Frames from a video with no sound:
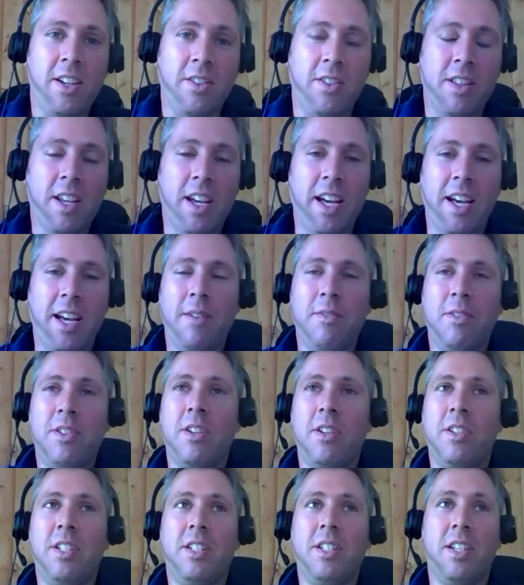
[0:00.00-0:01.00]
you.
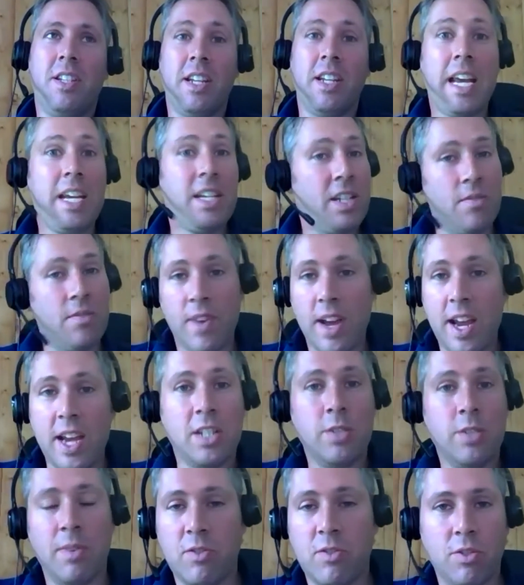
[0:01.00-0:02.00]
So today's
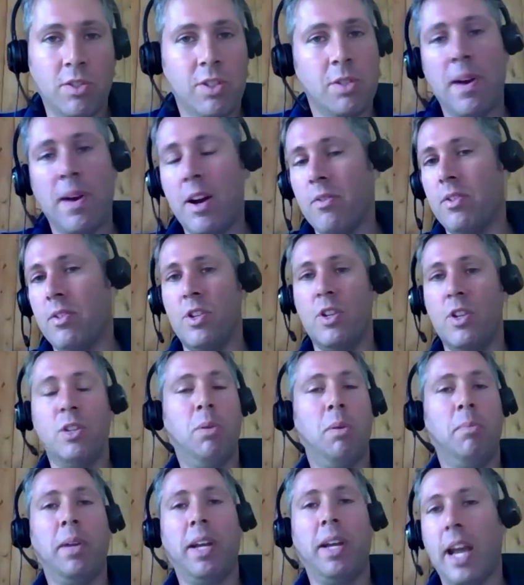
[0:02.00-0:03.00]
Conveyance, we've talked about news
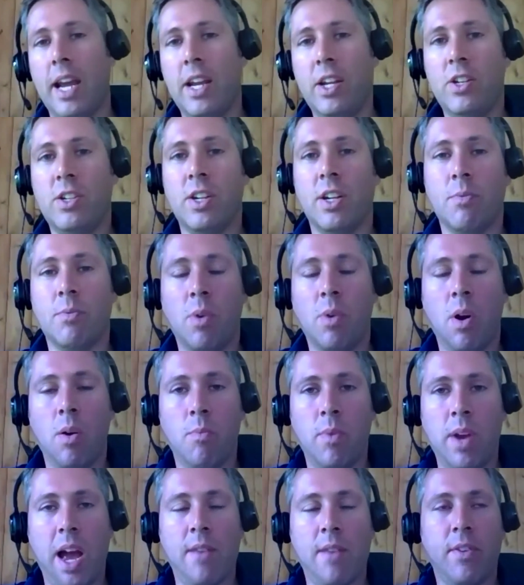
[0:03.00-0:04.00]
publication,
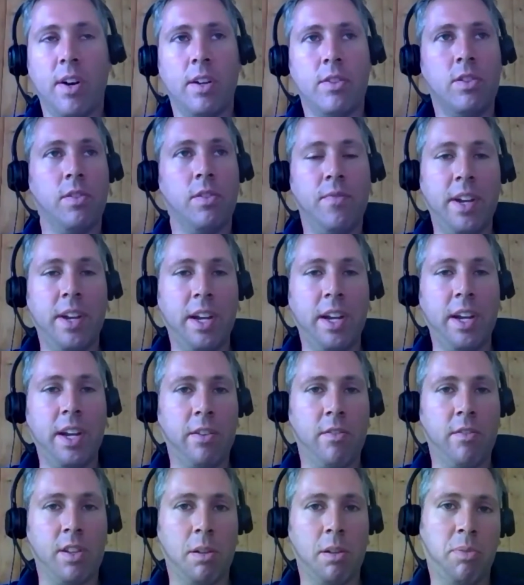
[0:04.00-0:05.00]
and we have our sort of
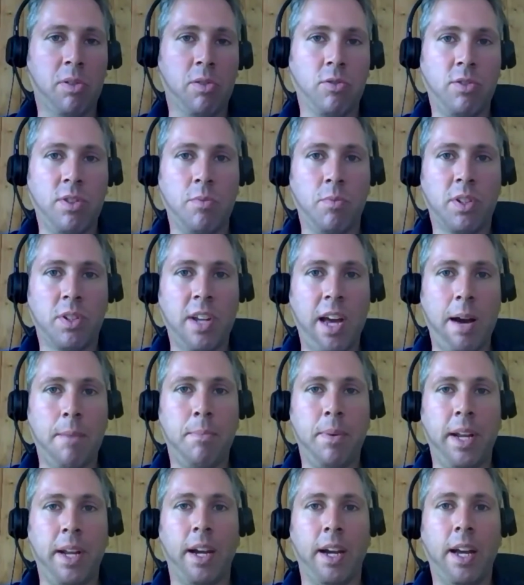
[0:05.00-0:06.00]
finger on the pulse in what's
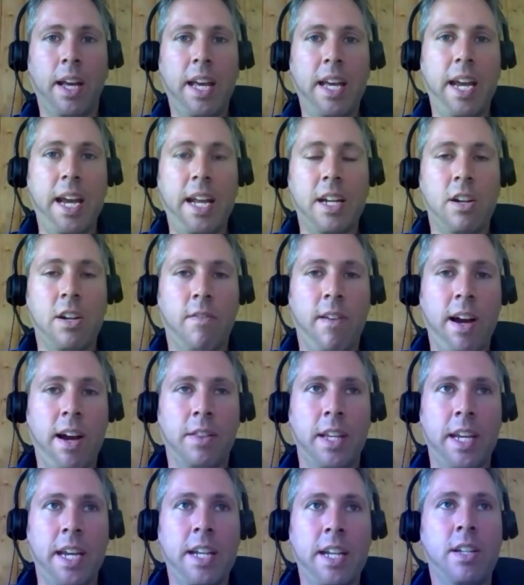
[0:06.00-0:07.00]
happening in and around
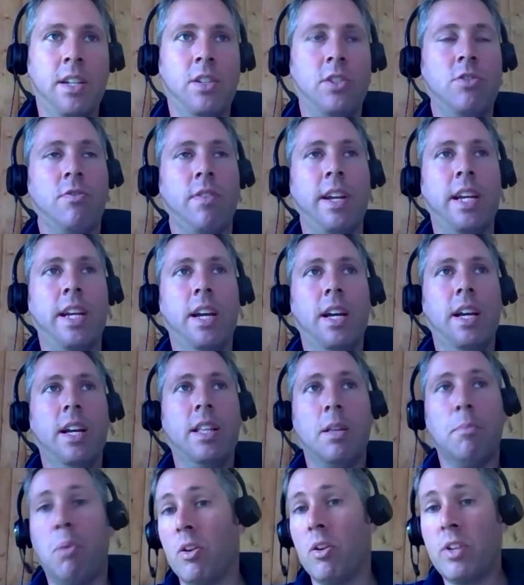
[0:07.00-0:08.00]
the industry.
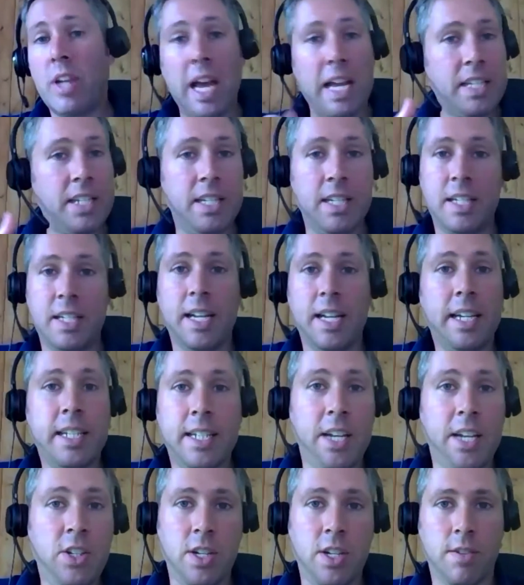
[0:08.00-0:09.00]
The podcast is an
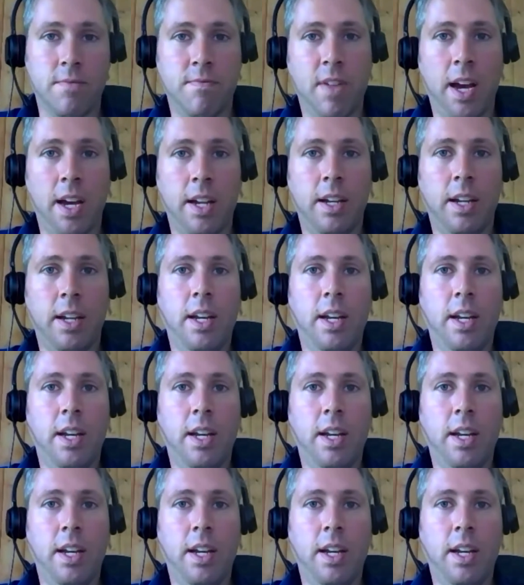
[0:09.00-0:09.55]
extension of that.